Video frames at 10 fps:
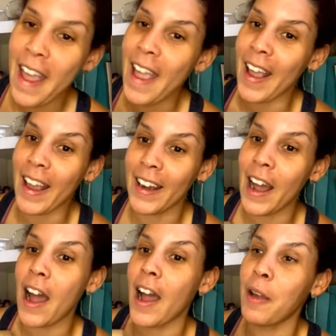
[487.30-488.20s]
and
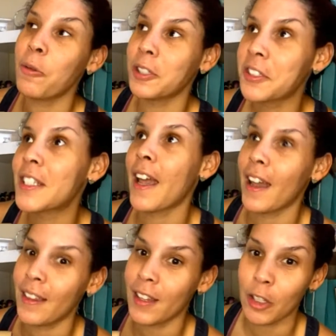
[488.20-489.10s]
I will
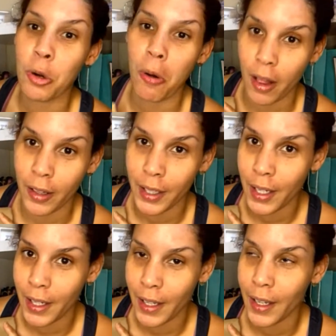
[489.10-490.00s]
say that the
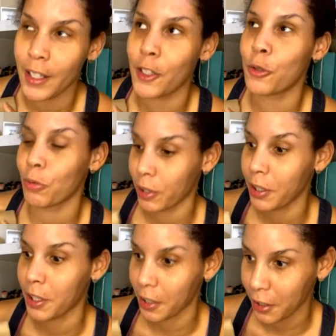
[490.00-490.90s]
quality is
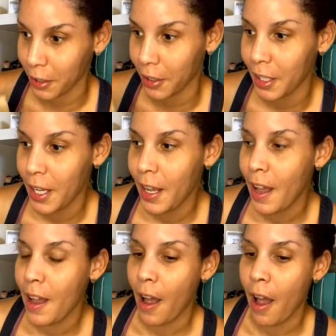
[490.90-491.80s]
really good.
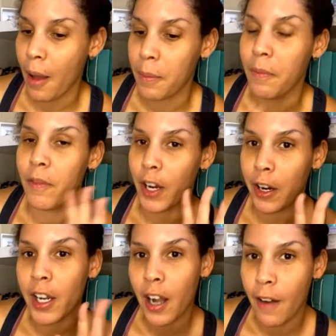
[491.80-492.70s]

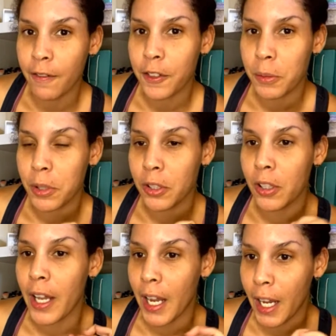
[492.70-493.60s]
Very
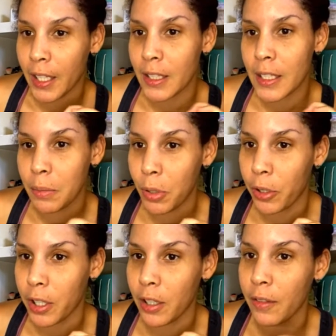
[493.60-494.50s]
comfortable and
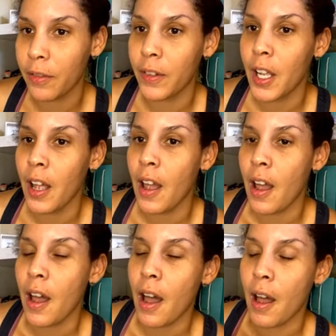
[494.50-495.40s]
supportive.
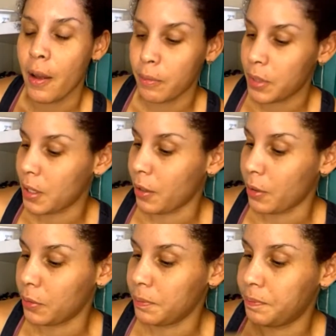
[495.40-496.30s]
So